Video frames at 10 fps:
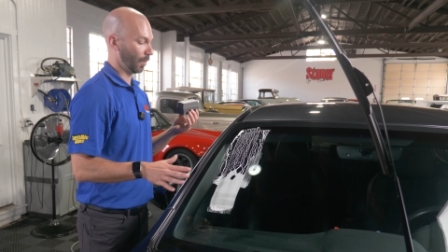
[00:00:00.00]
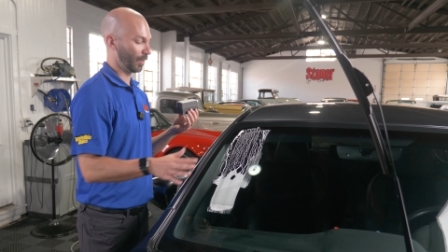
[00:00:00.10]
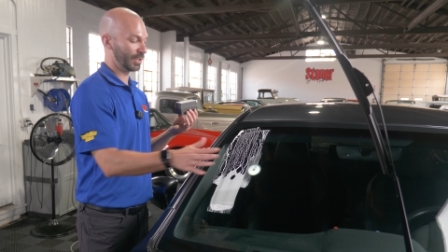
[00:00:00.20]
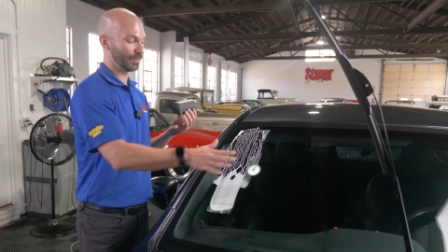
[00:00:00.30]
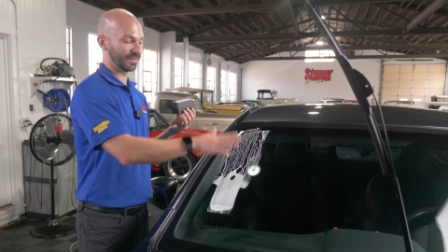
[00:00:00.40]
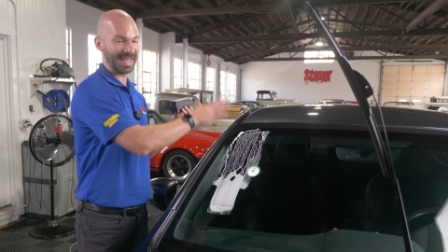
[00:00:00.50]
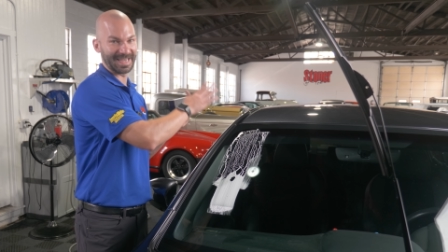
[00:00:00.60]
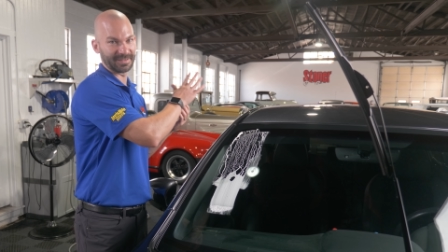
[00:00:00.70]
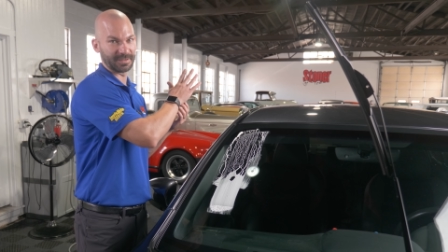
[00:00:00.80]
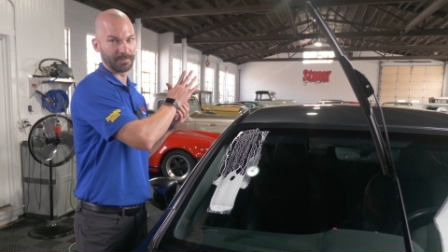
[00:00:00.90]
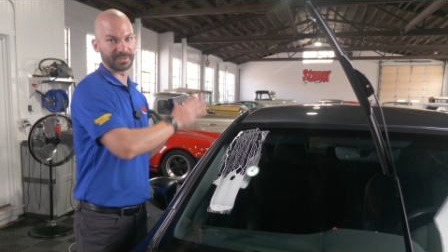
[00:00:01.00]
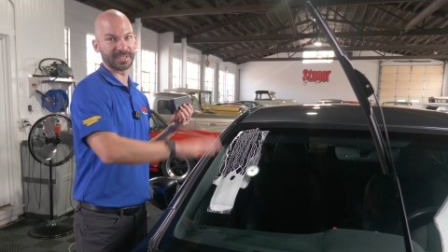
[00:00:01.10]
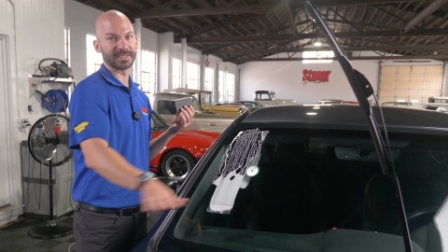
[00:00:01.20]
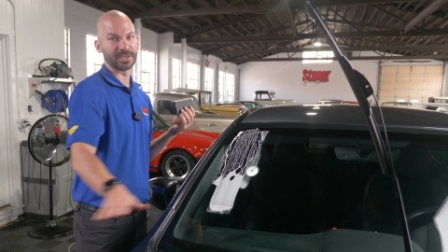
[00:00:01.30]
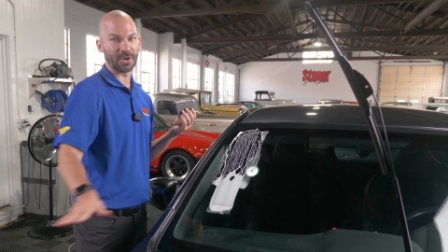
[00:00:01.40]
What we're gonna do is take it
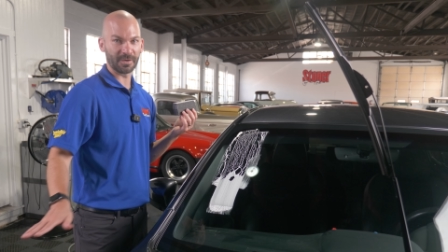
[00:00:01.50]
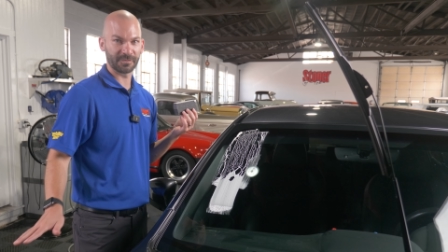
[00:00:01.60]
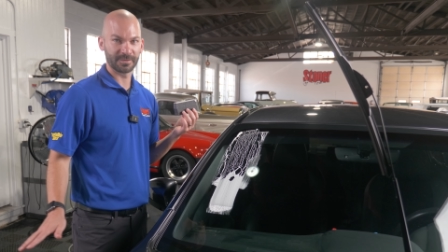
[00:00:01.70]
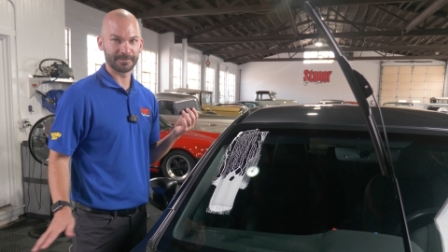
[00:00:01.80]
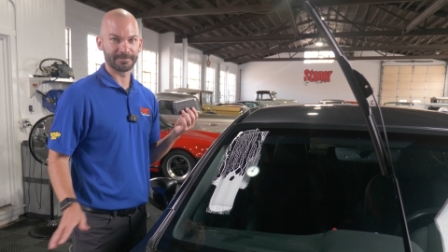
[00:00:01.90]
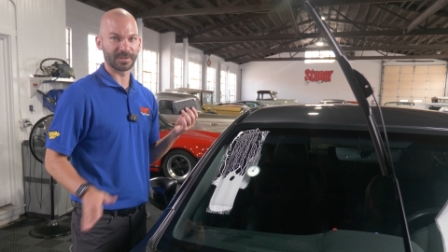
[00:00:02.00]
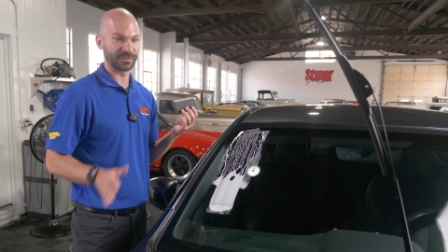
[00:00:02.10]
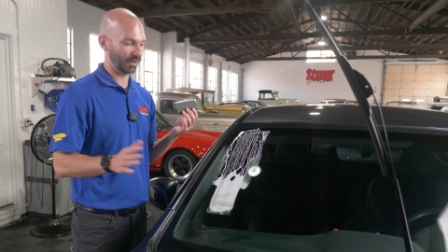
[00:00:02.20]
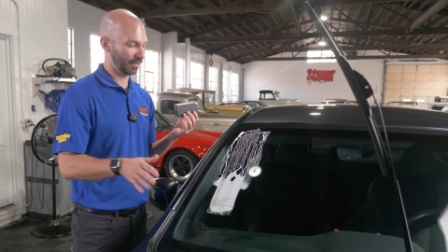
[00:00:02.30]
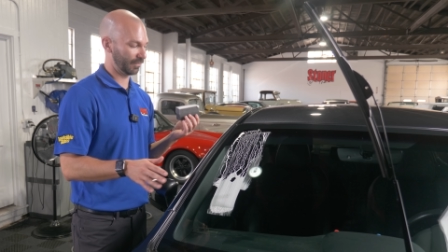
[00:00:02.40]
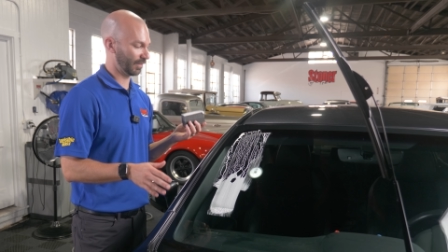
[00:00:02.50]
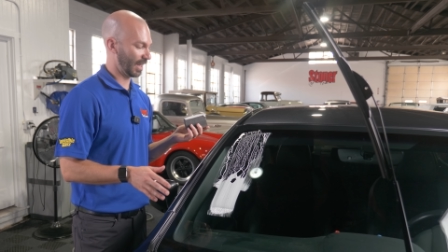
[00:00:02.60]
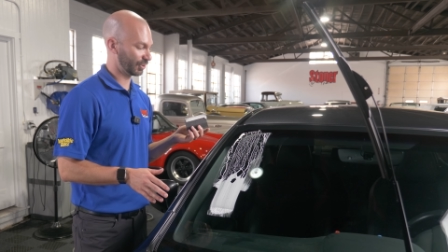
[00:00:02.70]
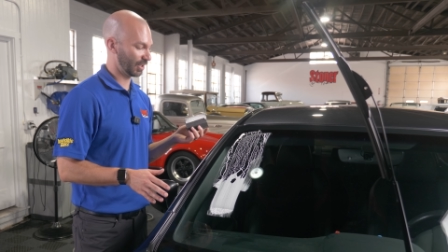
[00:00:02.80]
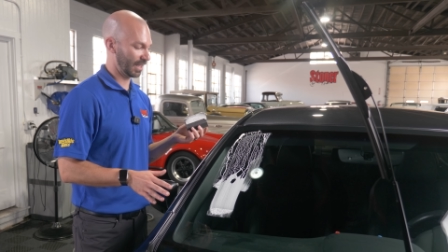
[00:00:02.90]
completely off, start
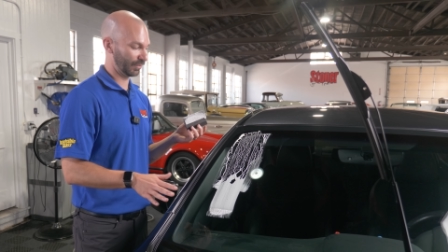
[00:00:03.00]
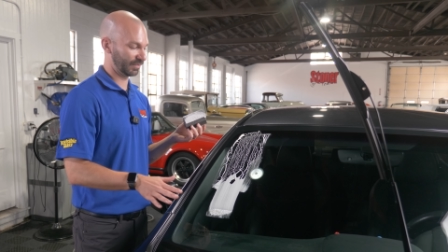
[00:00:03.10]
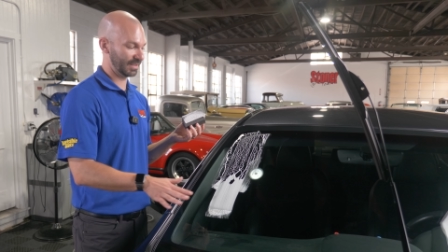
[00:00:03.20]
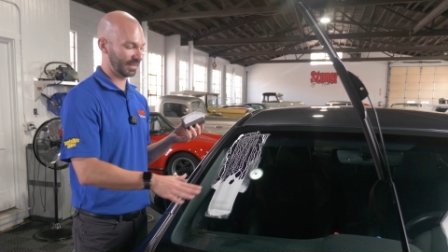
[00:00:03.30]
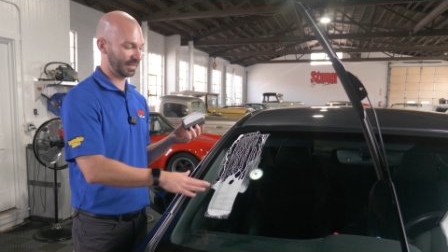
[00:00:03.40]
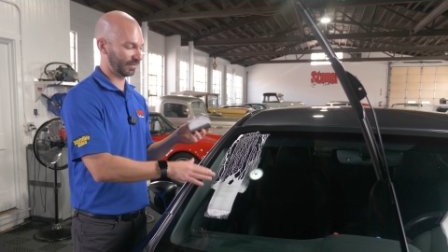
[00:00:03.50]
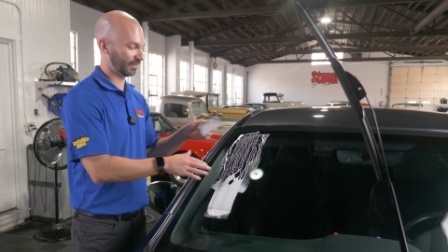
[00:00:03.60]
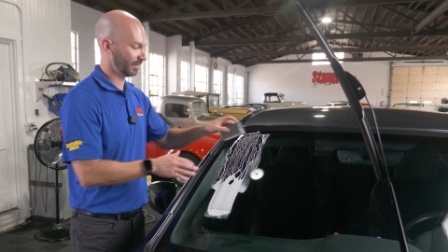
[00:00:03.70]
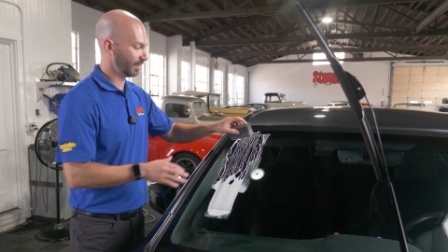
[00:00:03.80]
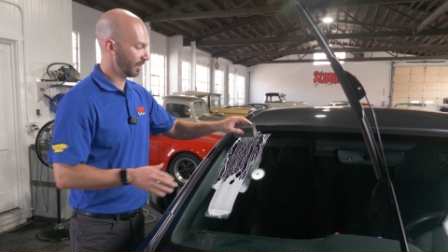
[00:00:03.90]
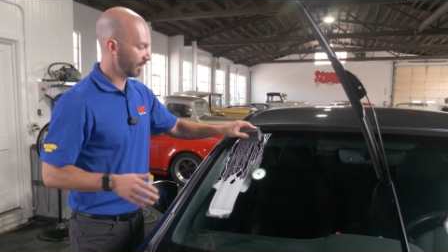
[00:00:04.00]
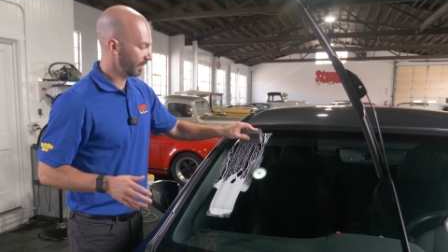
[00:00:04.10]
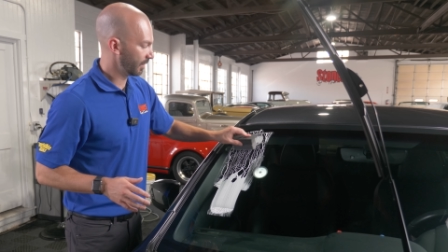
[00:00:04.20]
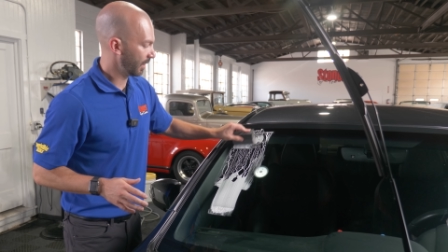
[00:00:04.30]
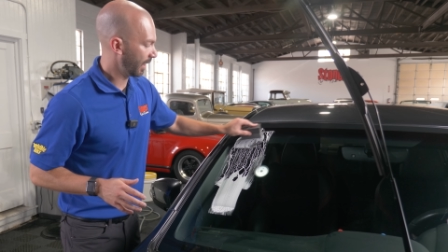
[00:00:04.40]
fresh, and you'll see that this
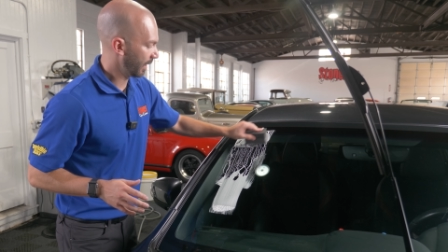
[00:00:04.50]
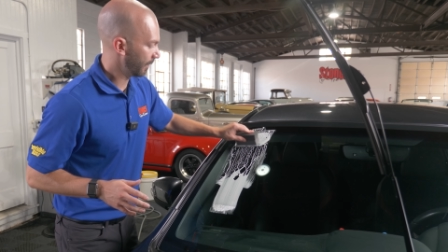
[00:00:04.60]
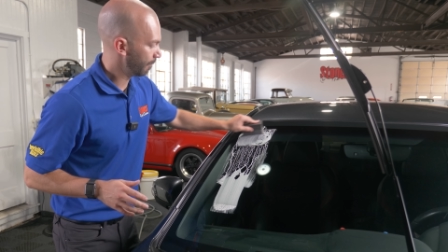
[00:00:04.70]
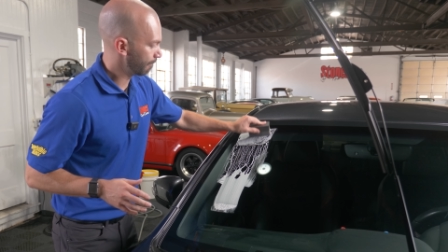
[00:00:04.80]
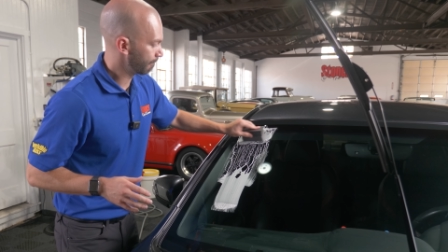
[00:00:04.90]
kind